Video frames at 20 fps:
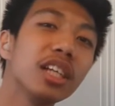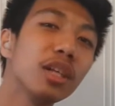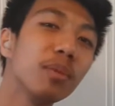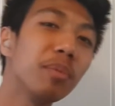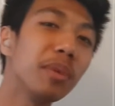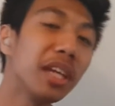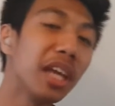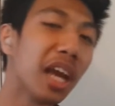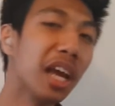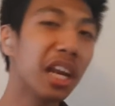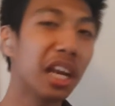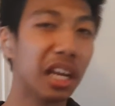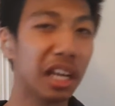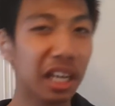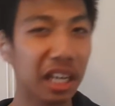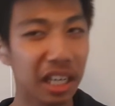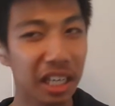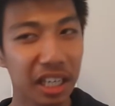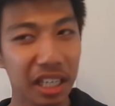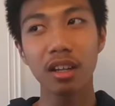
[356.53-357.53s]

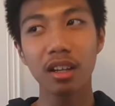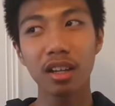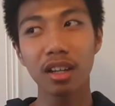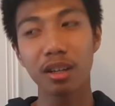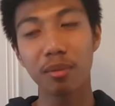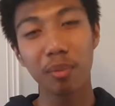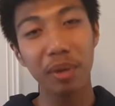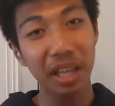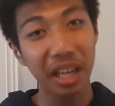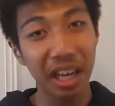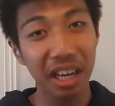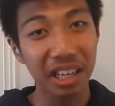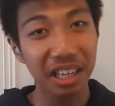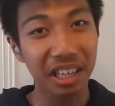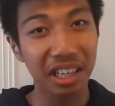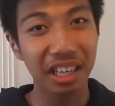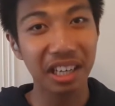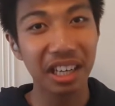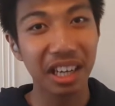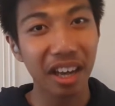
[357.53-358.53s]
spaghetti. This
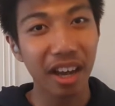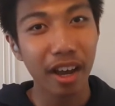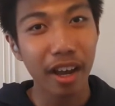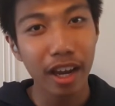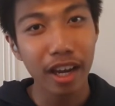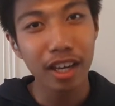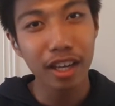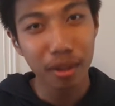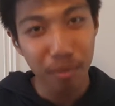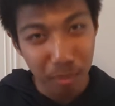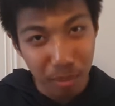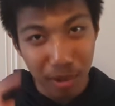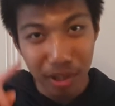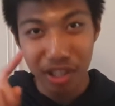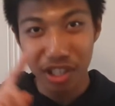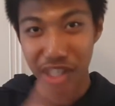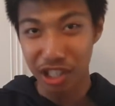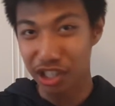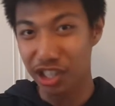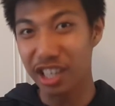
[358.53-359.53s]
spaghetti is
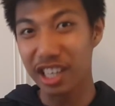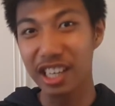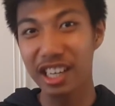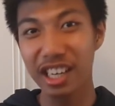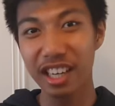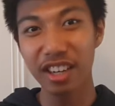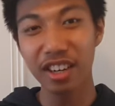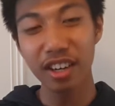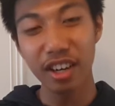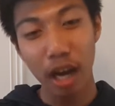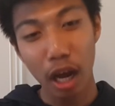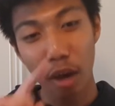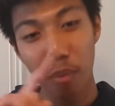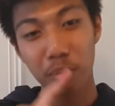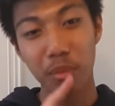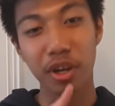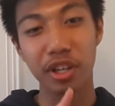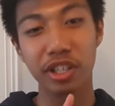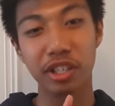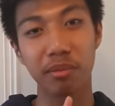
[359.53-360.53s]
much cheesier,
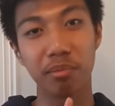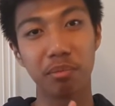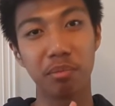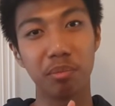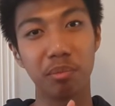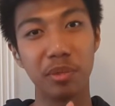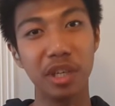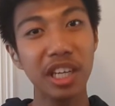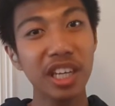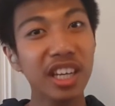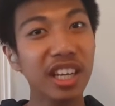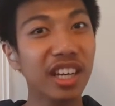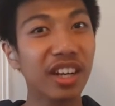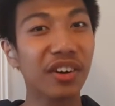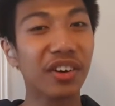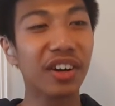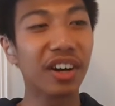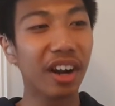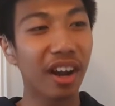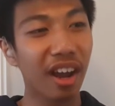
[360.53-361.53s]
much
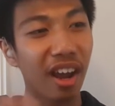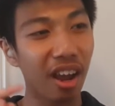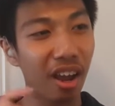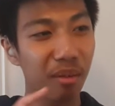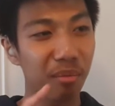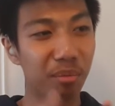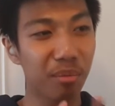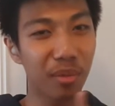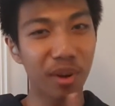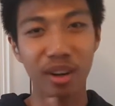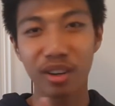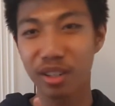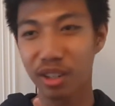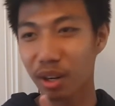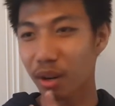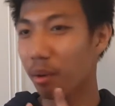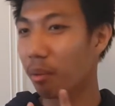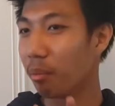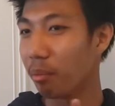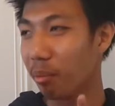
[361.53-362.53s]
meatier, and
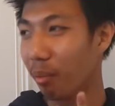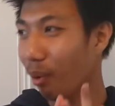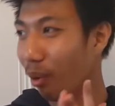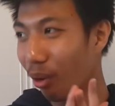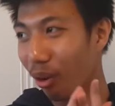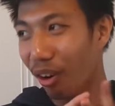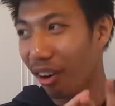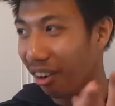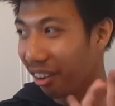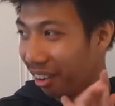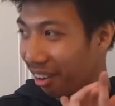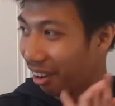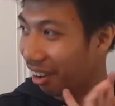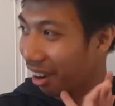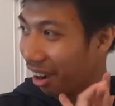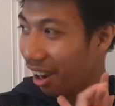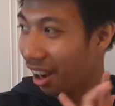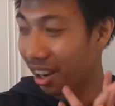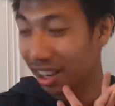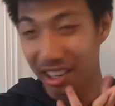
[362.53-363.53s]
much more
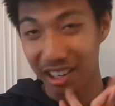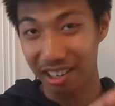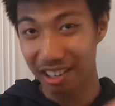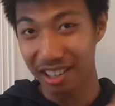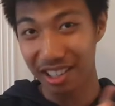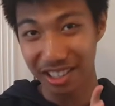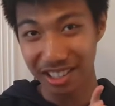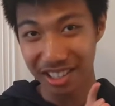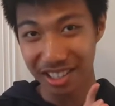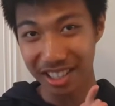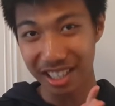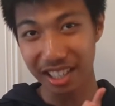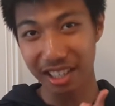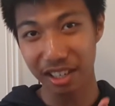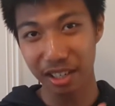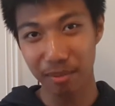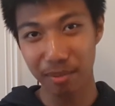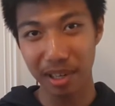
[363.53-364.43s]
delicious than the